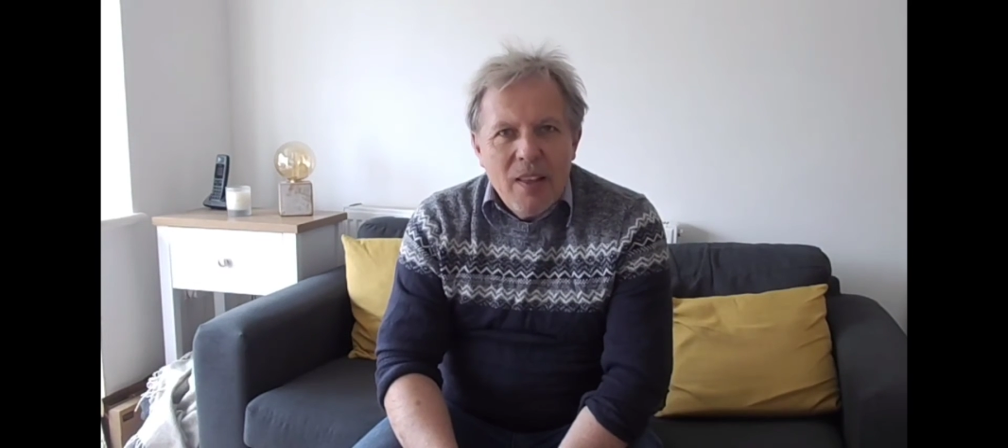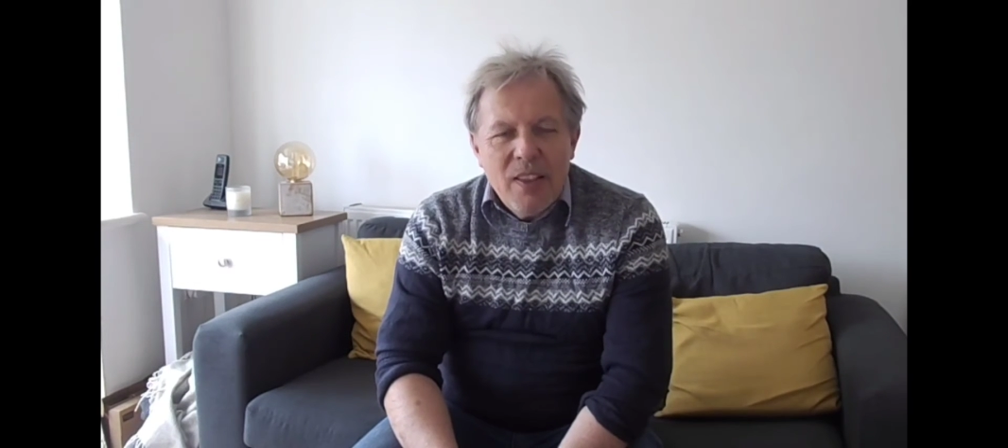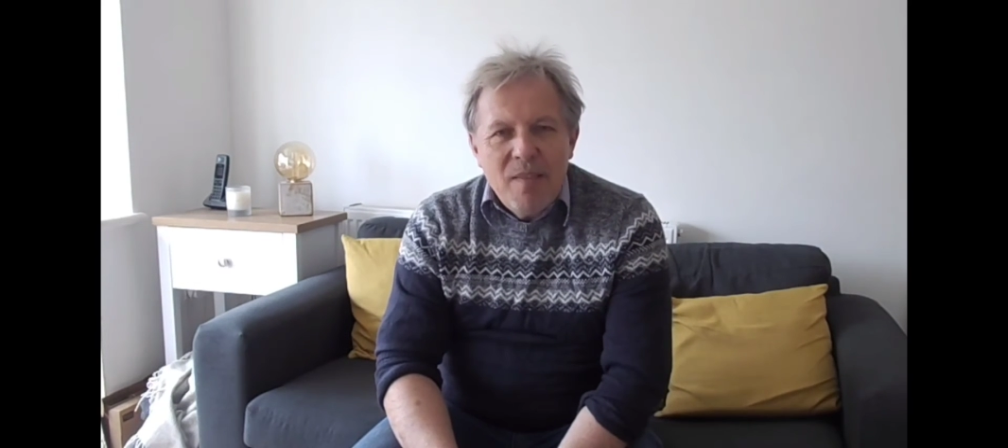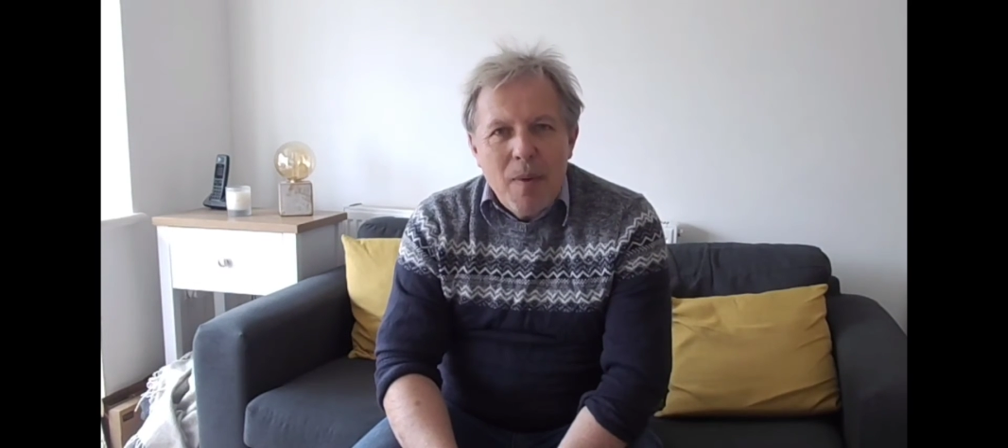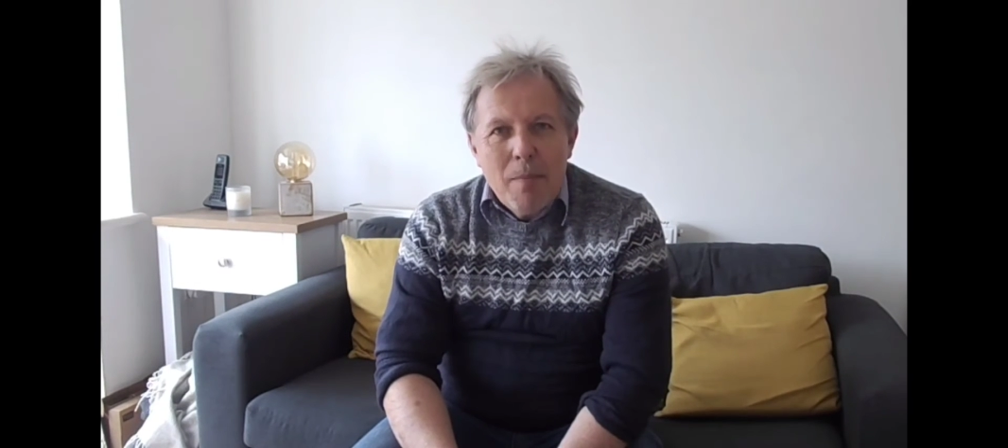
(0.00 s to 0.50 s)

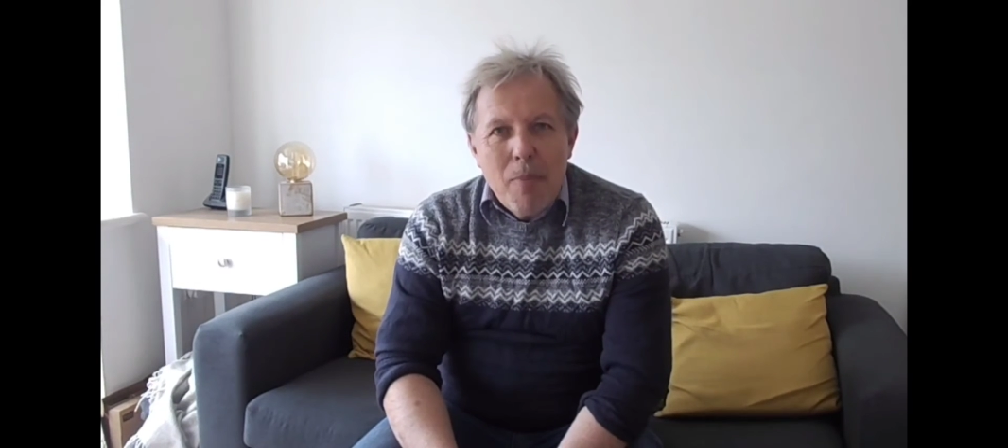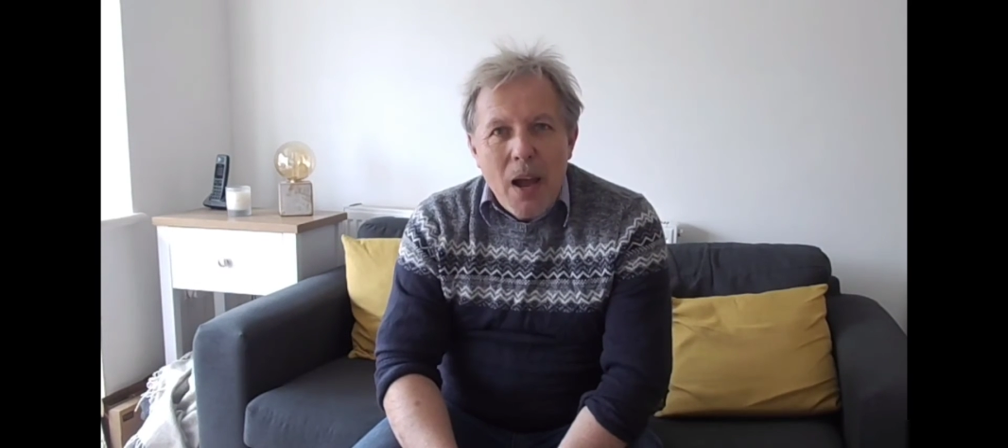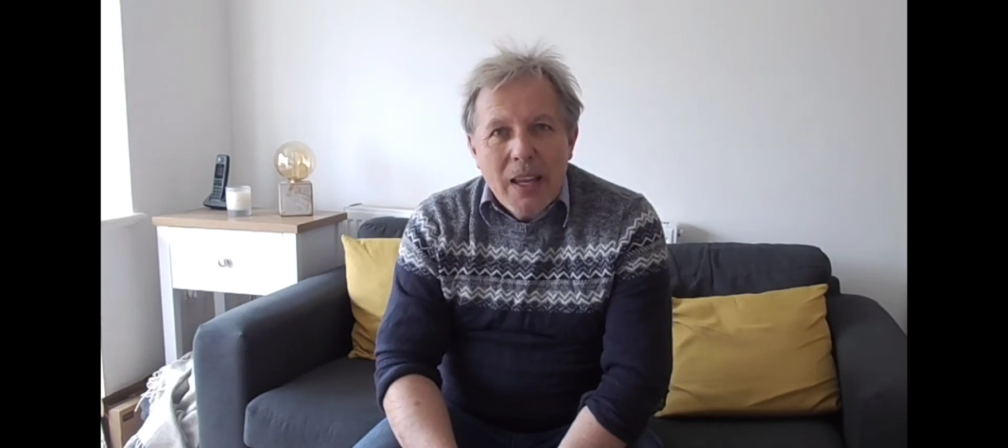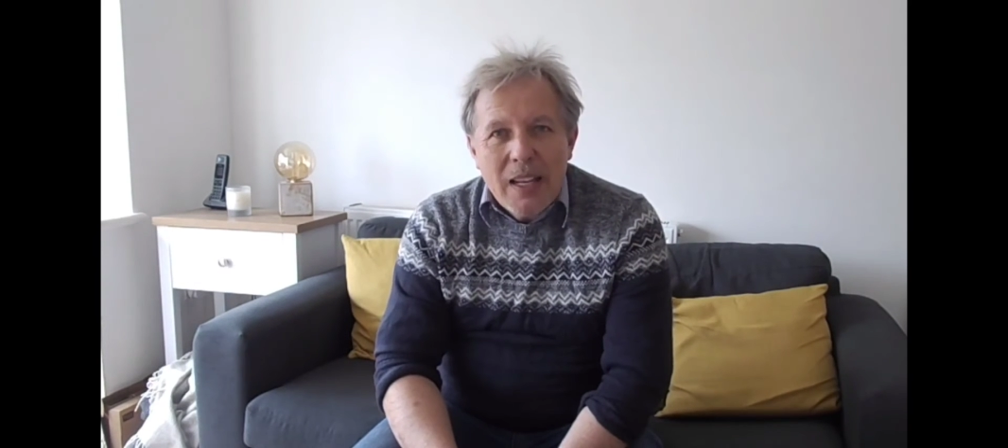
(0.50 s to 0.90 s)
they've been buying